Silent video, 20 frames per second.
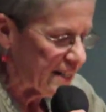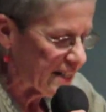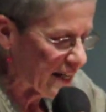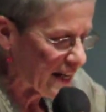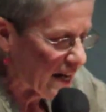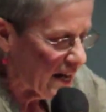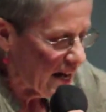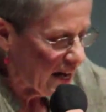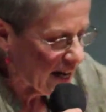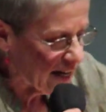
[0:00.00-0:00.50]

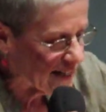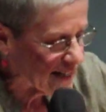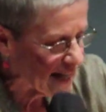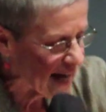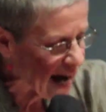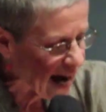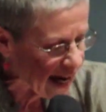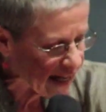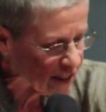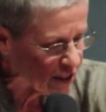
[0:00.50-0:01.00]
to
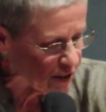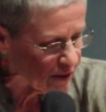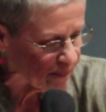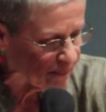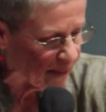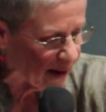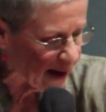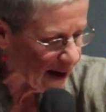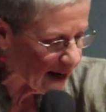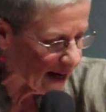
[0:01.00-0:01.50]
attach
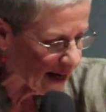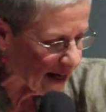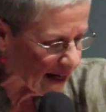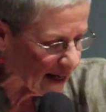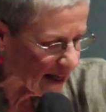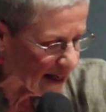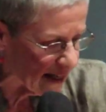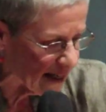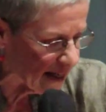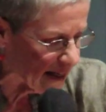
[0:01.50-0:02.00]

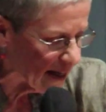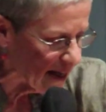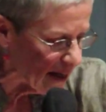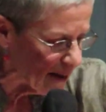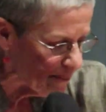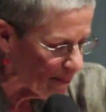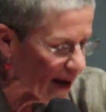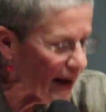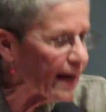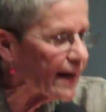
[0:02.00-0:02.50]

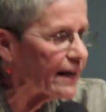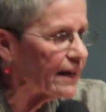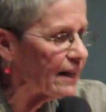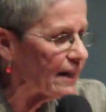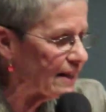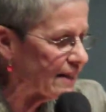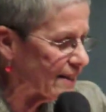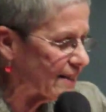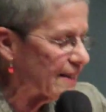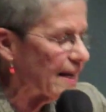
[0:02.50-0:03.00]
my
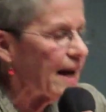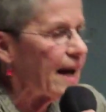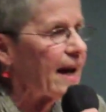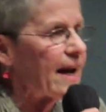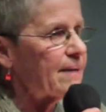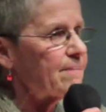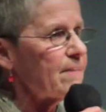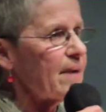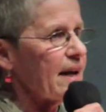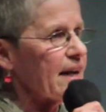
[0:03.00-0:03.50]
pedals
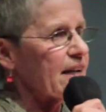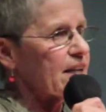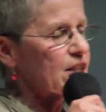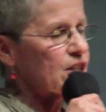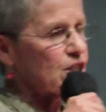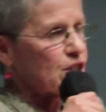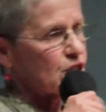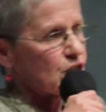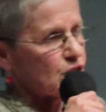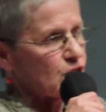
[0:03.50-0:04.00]
and make
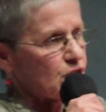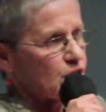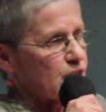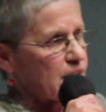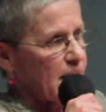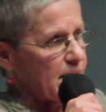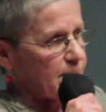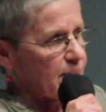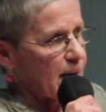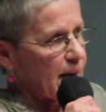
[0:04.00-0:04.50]
sure
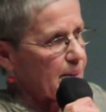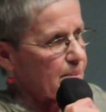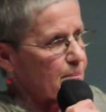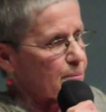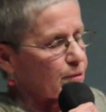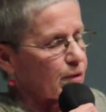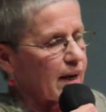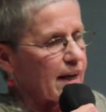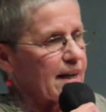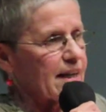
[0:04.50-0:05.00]
that my
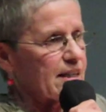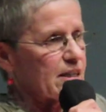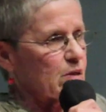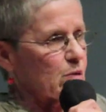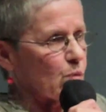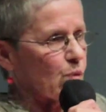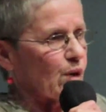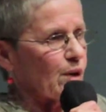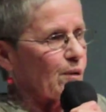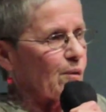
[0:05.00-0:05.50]
brakes
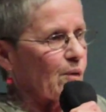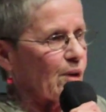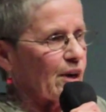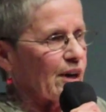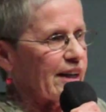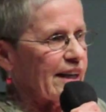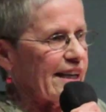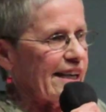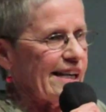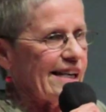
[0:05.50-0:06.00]
were
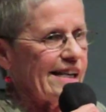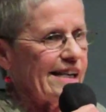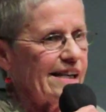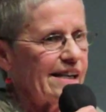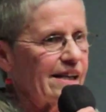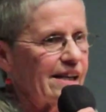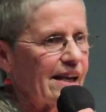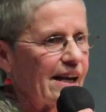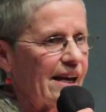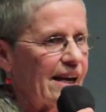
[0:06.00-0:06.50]

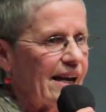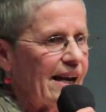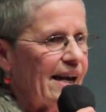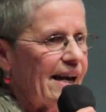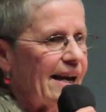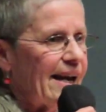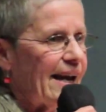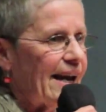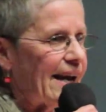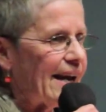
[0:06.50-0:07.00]
working.